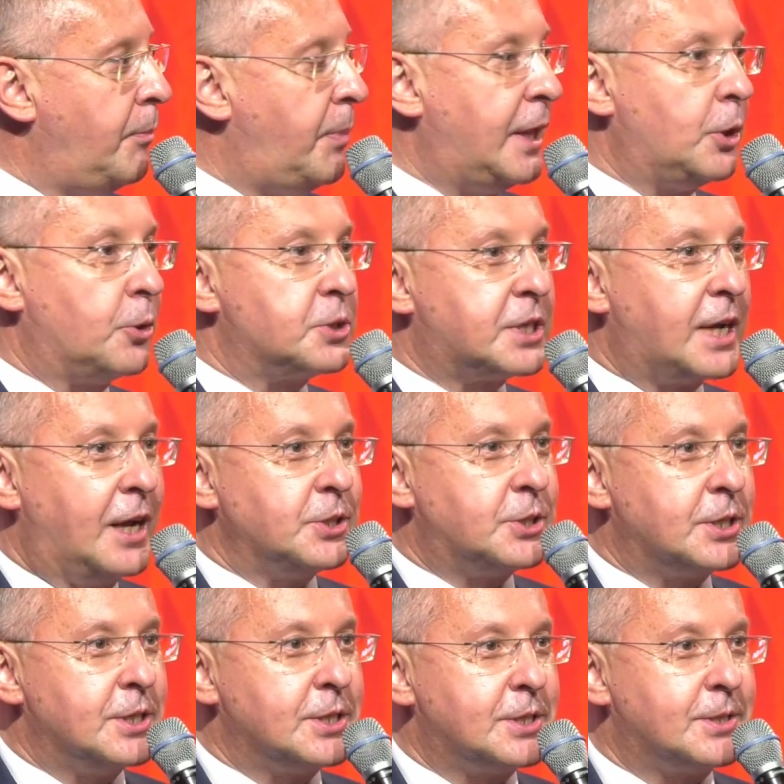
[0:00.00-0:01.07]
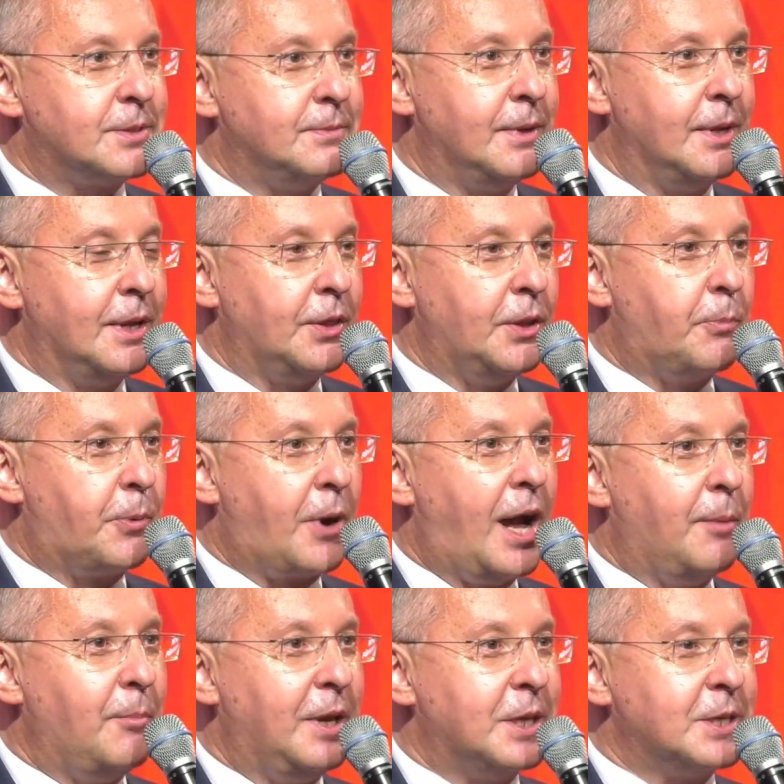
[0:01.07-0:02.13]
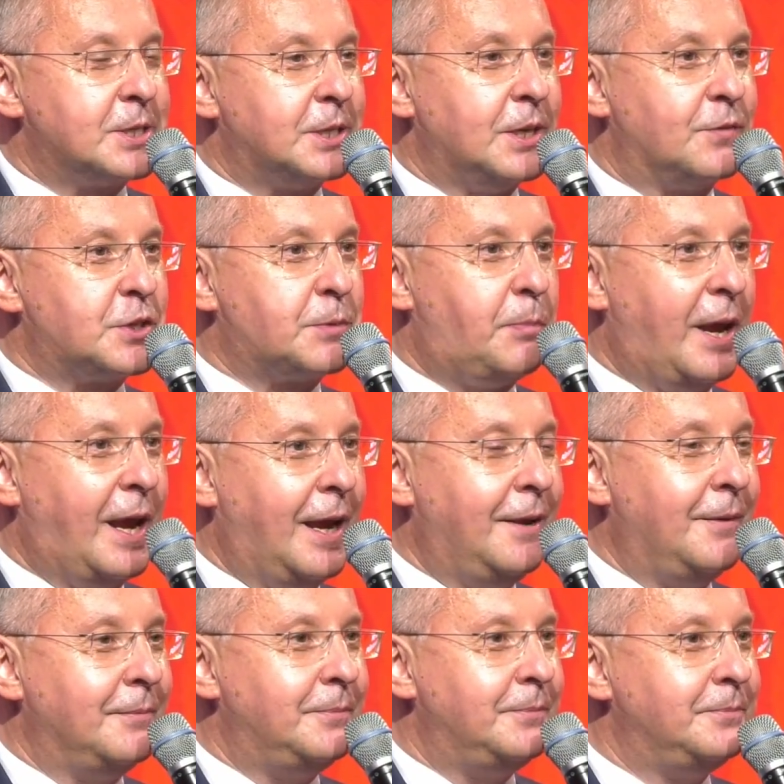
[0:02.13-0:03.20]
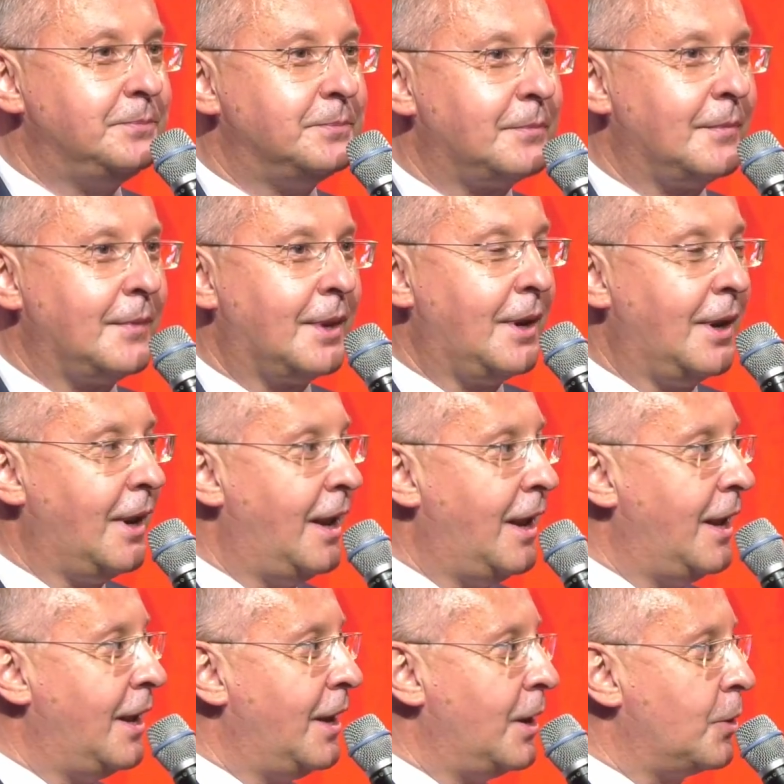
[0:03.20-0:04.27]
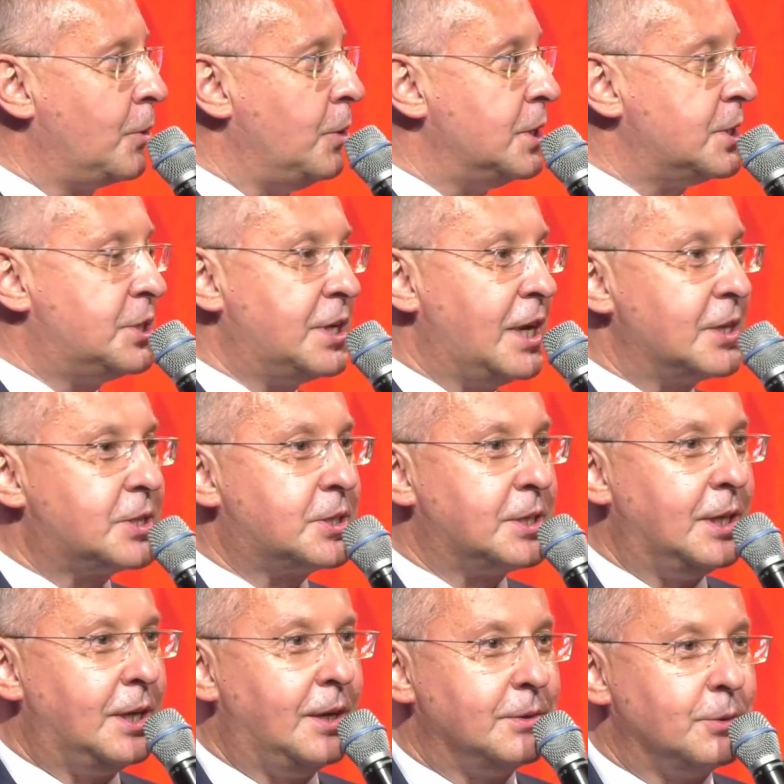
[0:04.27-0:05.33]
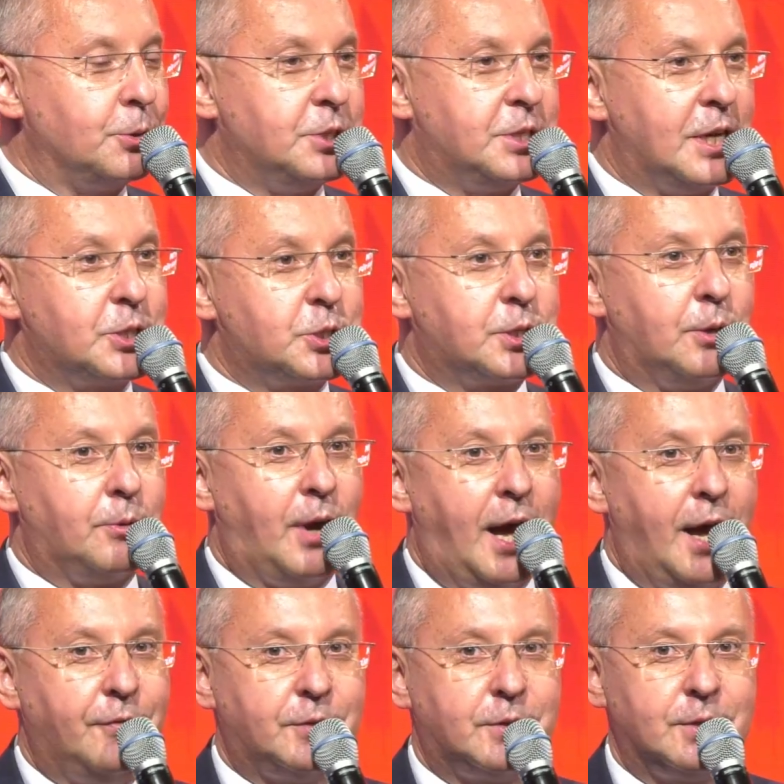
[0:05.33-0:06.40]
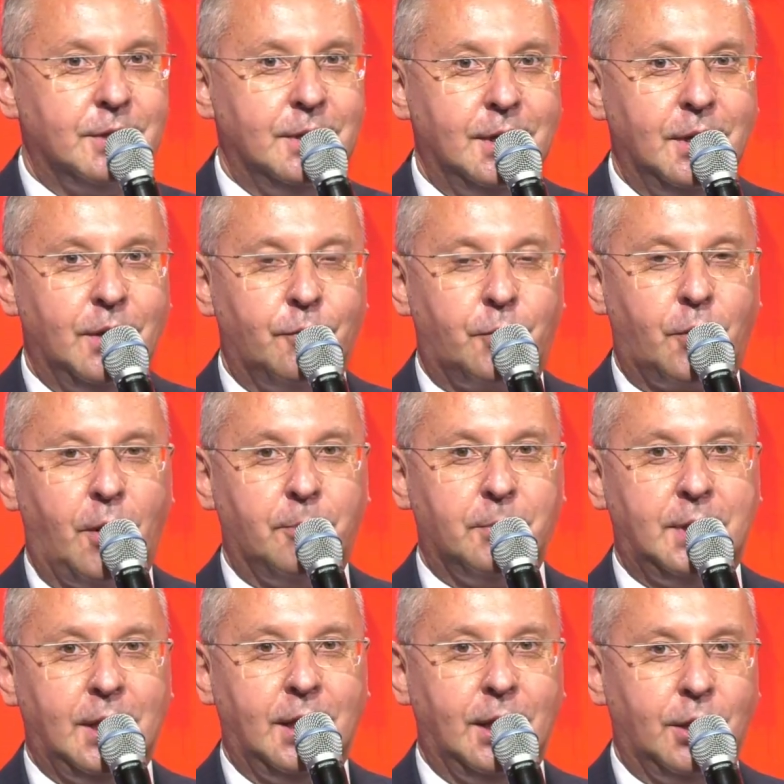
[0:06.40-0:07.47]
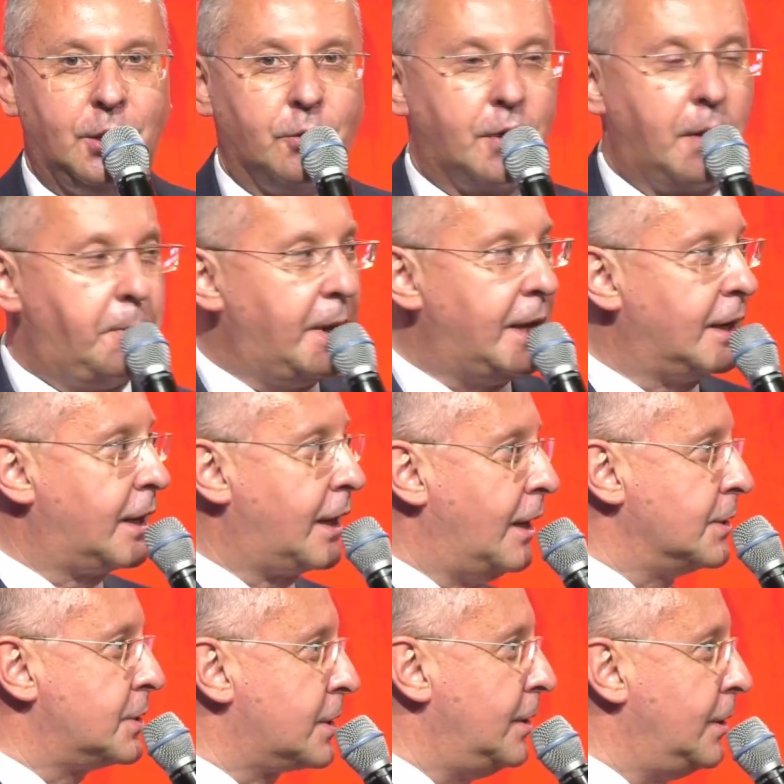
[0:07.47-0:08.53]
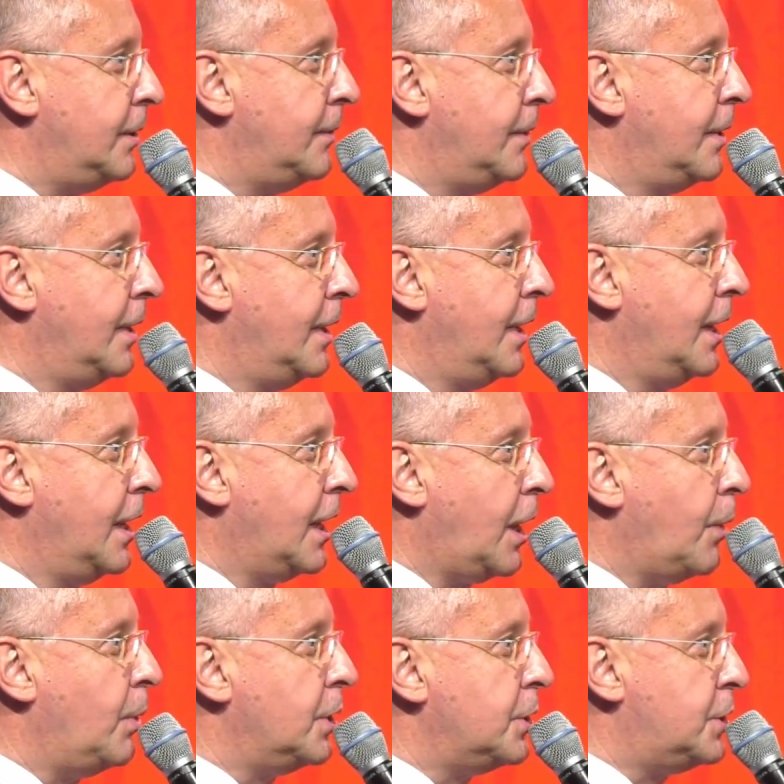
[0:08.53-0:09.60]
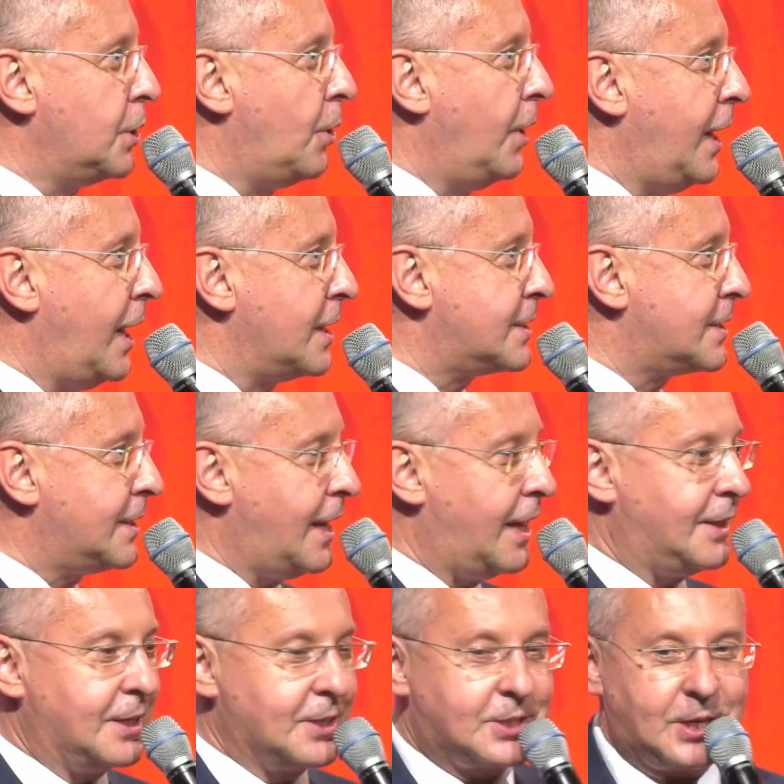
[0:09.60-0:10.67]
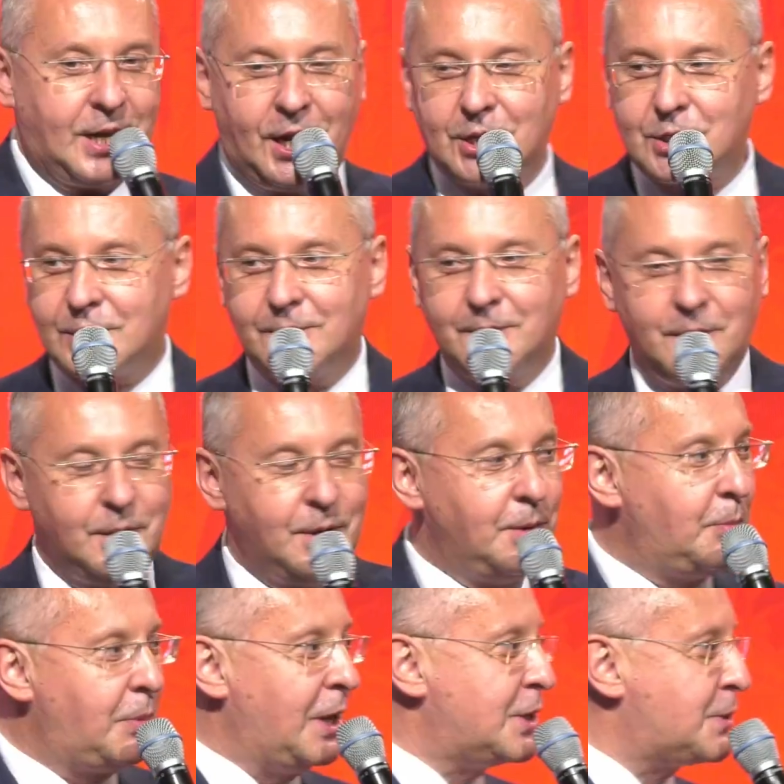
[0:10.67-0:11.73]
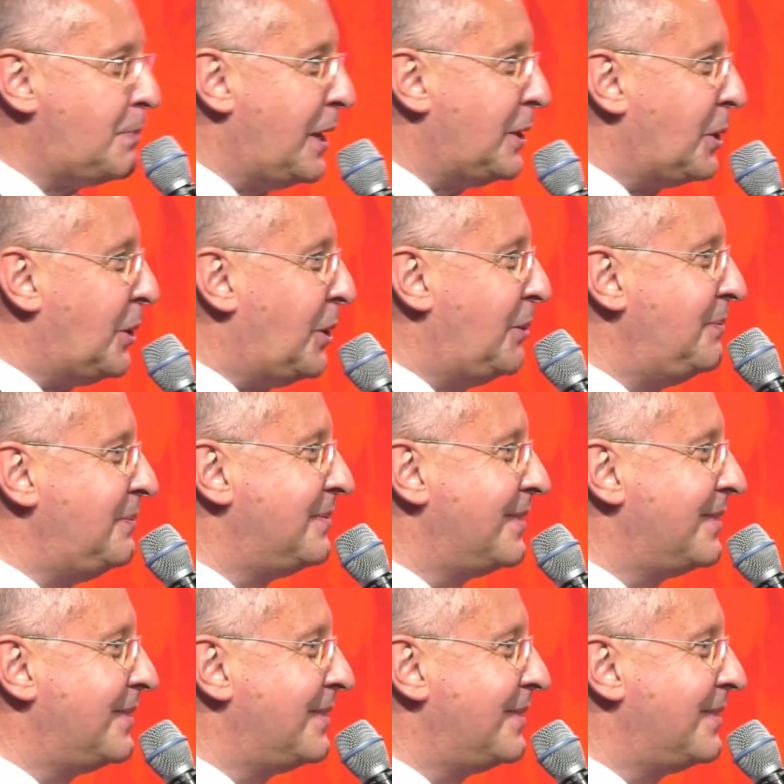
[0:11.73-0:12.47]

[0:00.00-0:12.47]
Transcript: Pedro Sanchez, the Prime Minister of Spain, who just arrived from the European Council. He will join us at the stage. Please, Pedro.